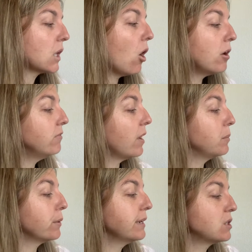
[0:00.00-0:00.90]
On
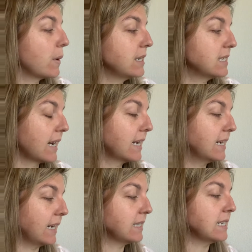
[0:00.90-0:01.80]
February 22nd,
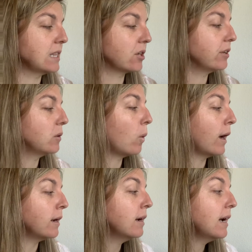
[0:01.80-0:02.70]

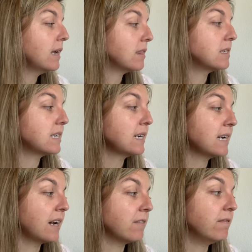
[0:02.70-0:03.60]
1931, the saint
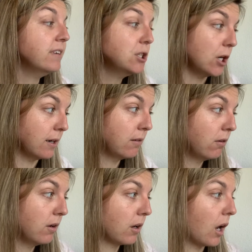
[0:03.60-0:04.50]
had a vision
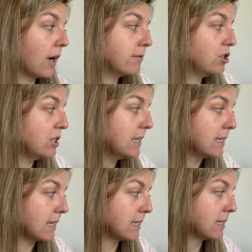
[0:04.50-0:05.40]
of
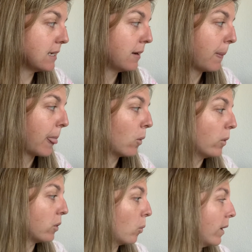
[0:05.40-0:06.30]
Jesus
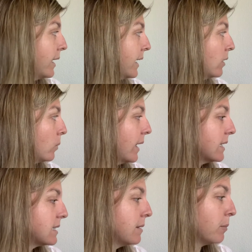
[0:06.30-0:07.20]
with one hand
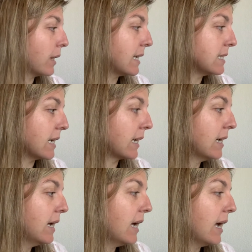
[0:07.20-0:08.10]
raised in
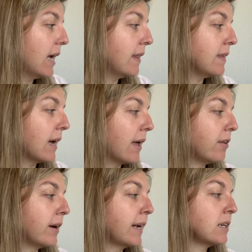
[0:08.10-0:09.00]
blessing and the
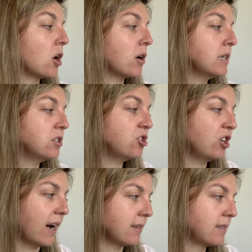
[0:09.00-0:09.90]
other hand on his
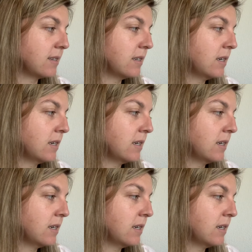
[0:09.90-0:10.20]
chest.